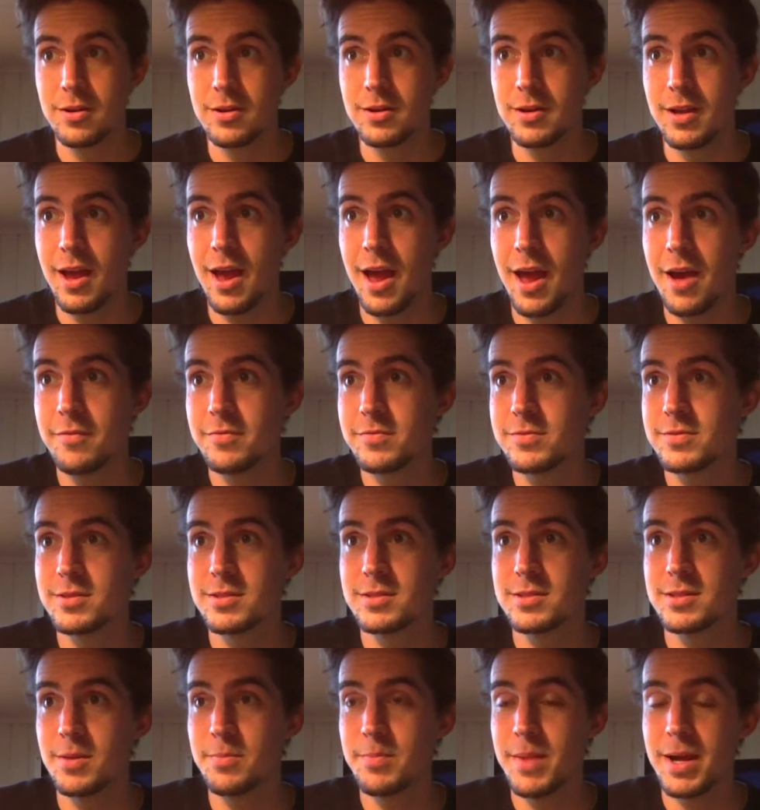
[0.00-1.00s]
have
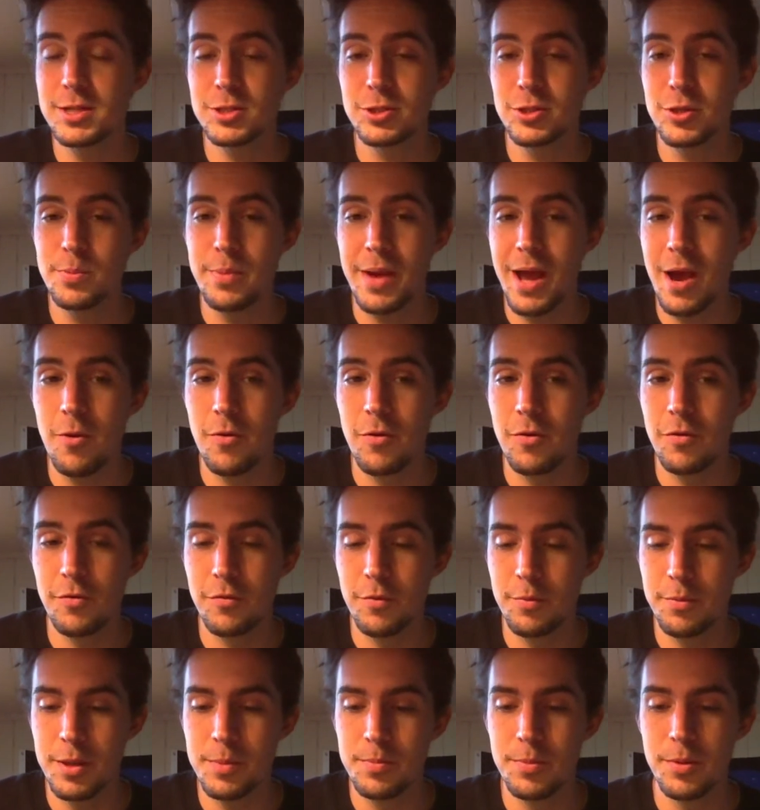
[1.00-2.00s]
some magical power over
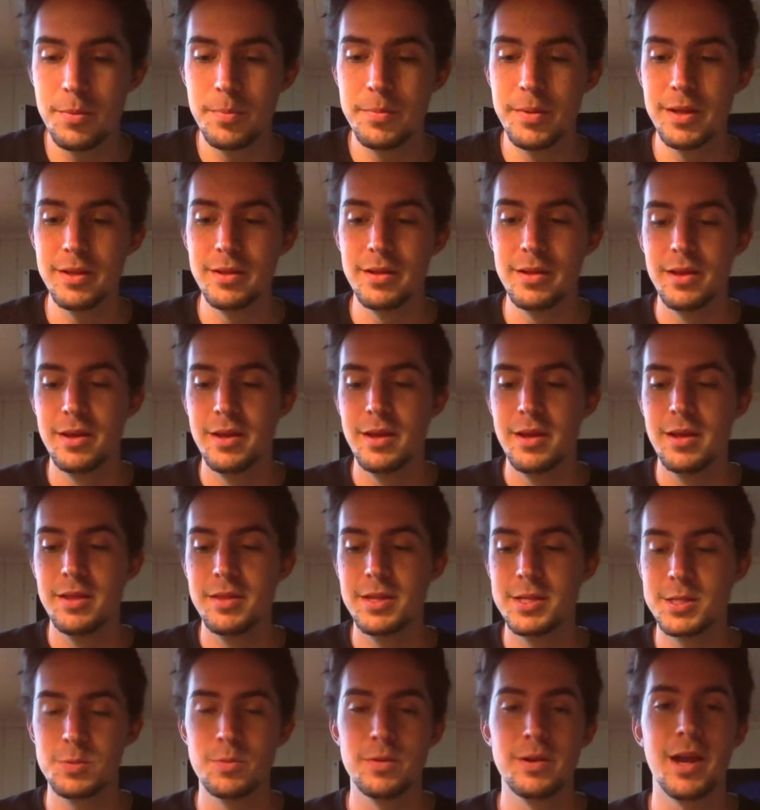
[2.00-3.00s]
people, but
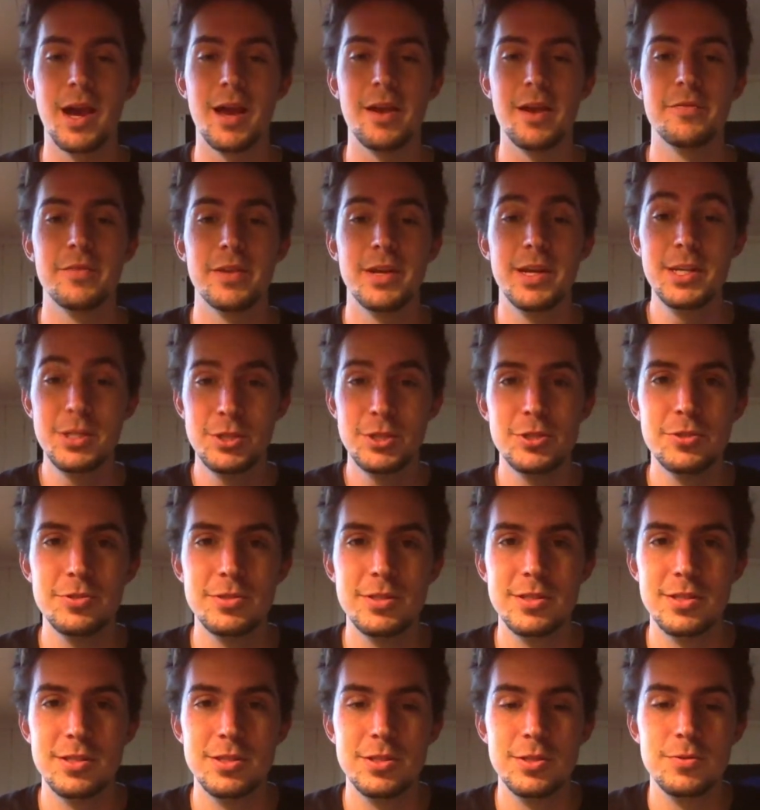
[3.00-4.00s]
this one kind of
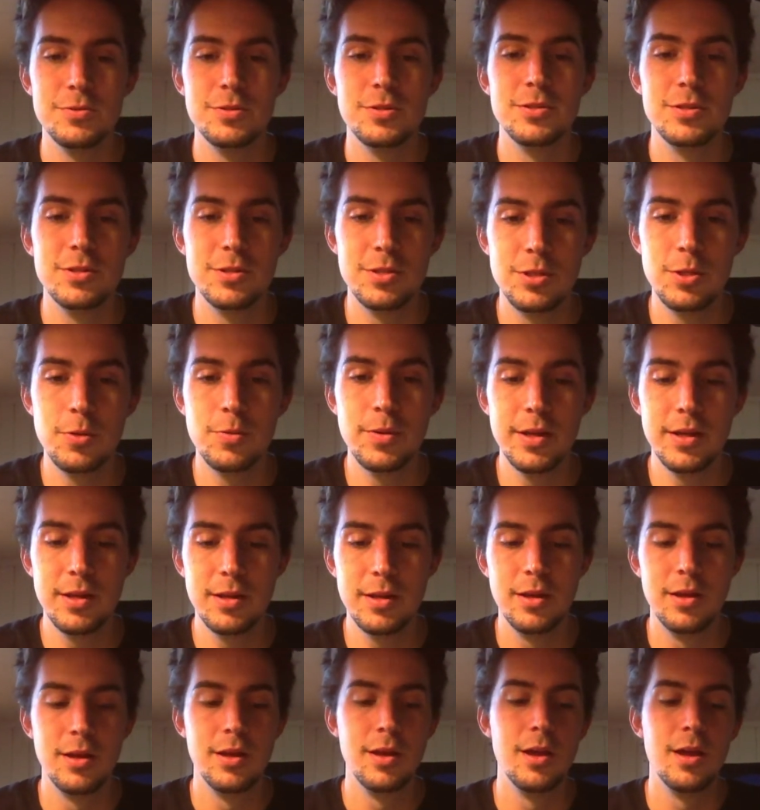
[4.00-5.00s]
introduces you to it
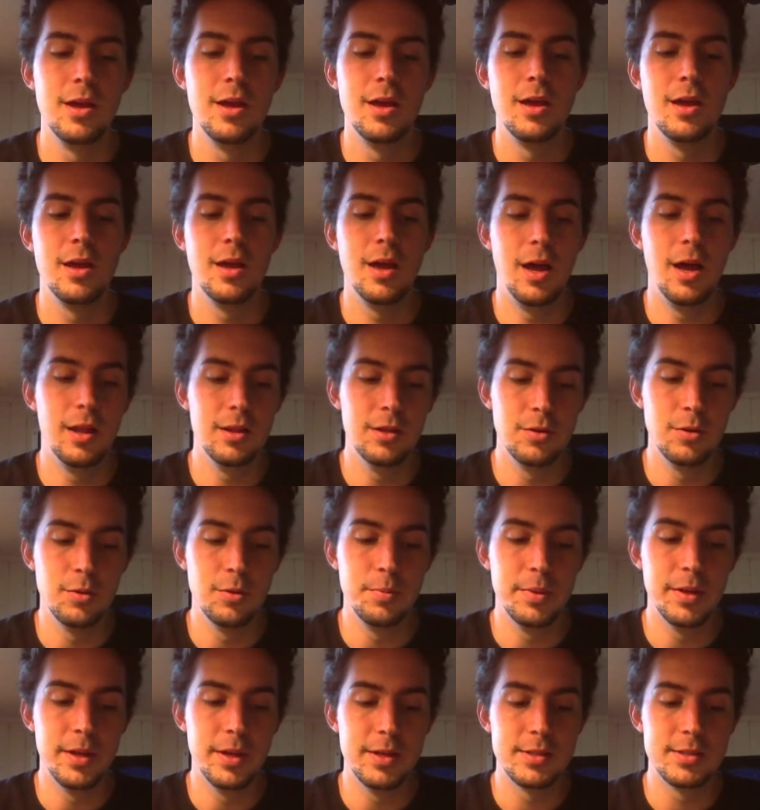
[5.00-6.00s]
a little
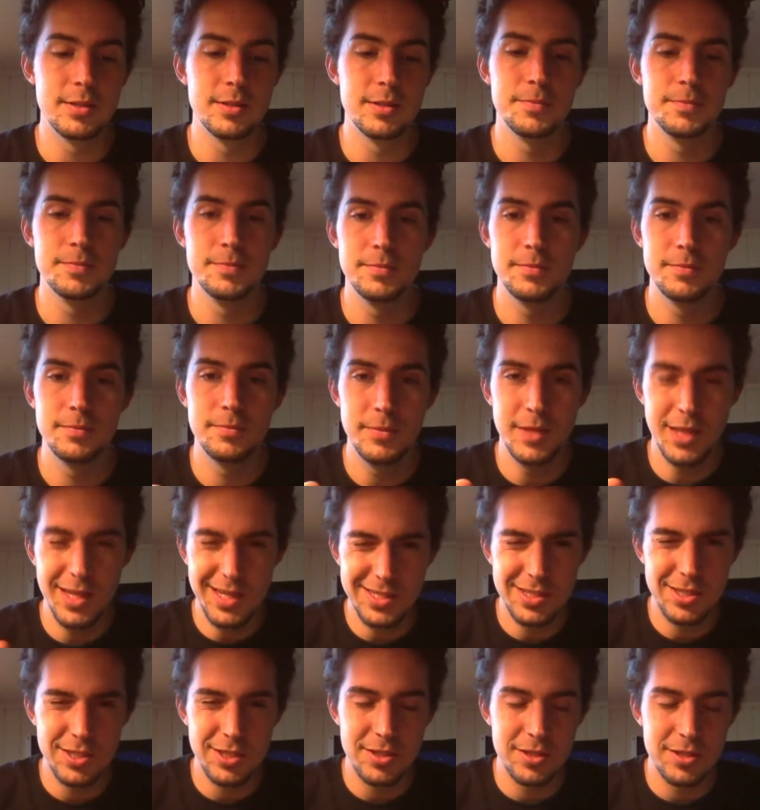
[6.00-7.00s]
bit
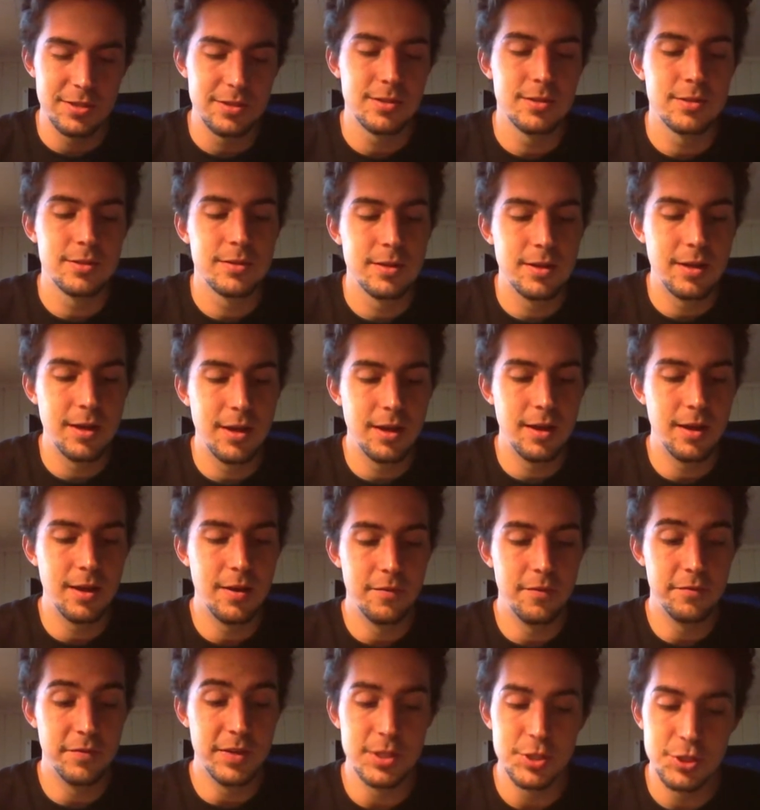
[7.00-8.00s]
easier
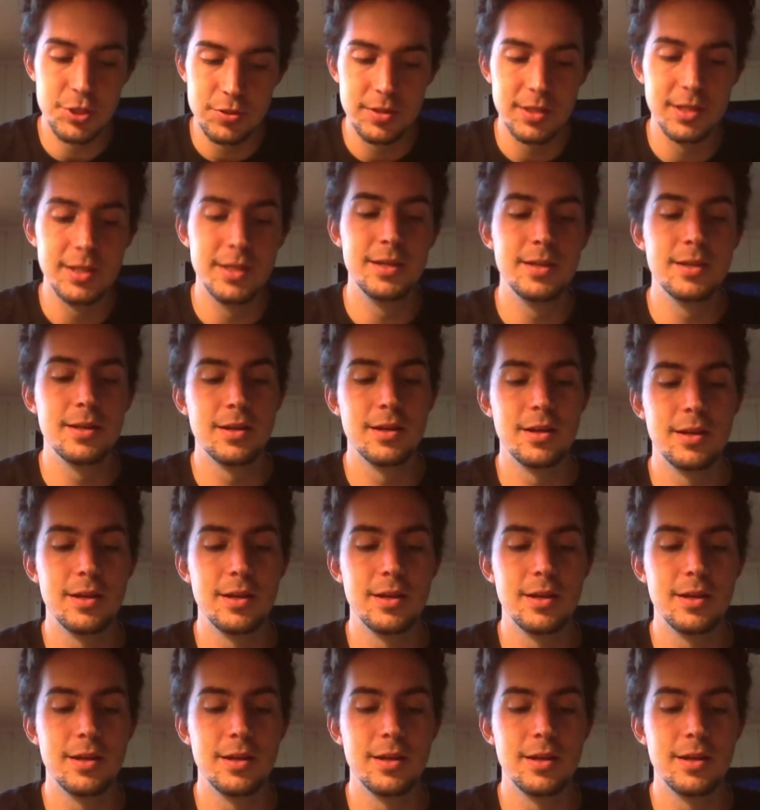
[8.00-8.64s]
visually.